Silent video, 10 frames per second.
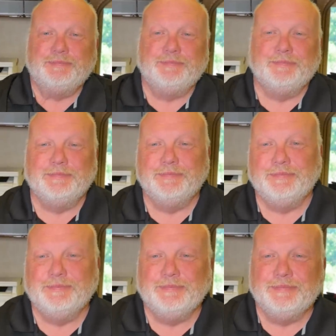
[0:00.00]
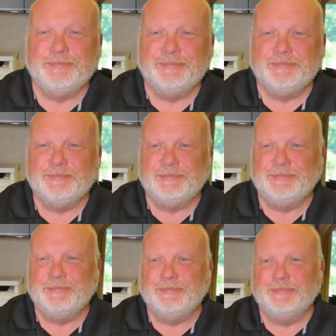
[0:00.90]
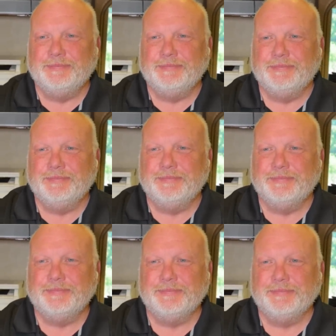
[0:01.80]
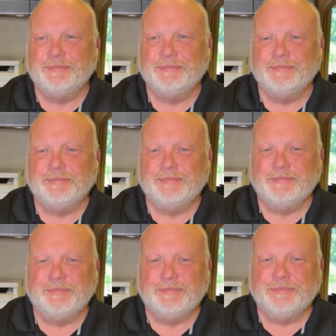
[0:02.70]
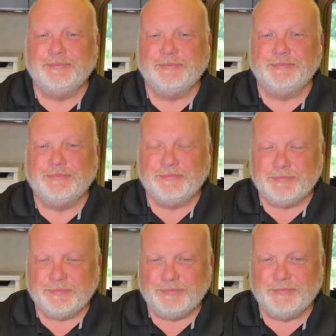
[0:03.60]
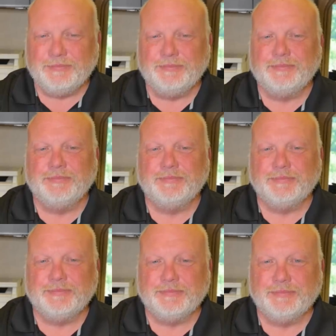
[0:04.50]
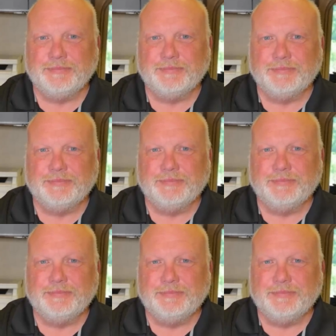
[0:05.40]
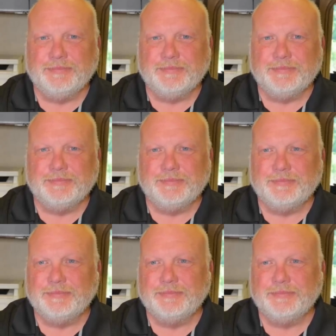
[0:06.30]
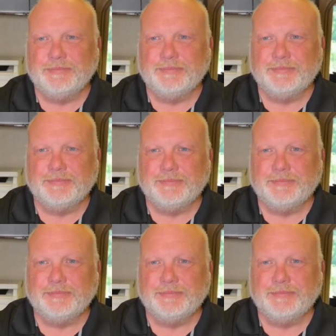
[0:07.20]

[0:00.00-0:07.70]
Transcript: No words are spoken by the person on screen.